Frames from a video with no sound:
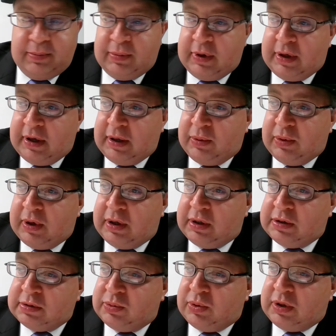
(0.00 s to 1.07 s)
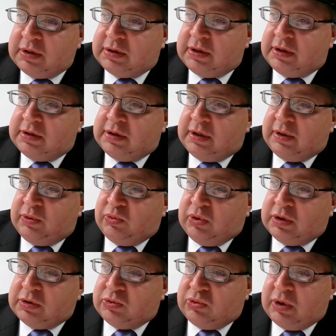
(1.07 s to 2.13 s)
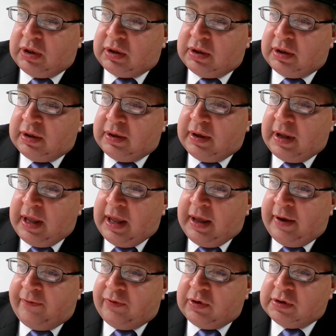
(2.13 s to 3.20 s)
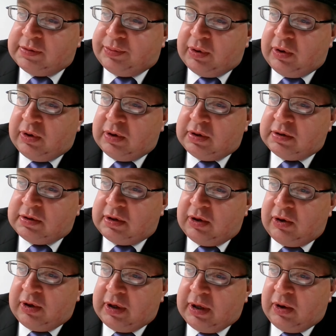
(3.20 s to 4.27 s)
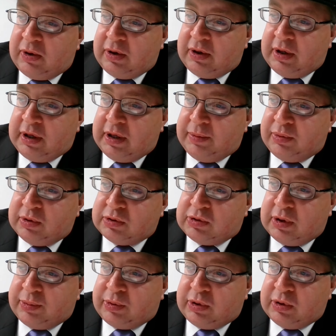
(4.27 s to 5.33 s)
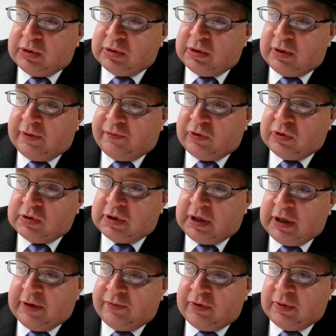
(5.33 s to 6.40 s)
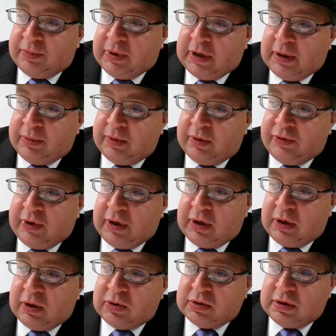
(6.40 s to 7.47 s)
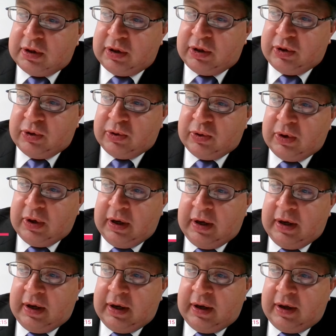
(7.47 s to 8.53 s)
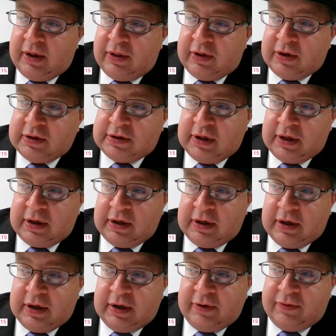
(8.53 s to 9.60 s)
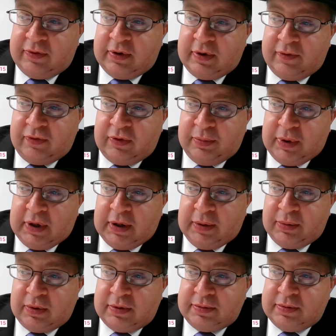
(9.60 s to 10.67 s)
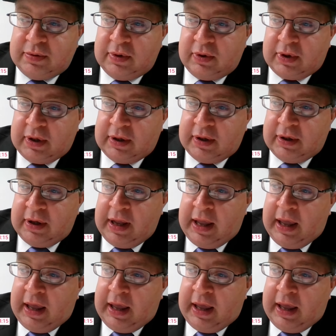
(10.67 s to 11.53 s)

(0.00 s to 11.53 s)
But anyway, here's what it says on resurrection. First part starting out in the Hebrew scriptures in the first half of the Bible. Then it goes into the second half of the Bible. Okay.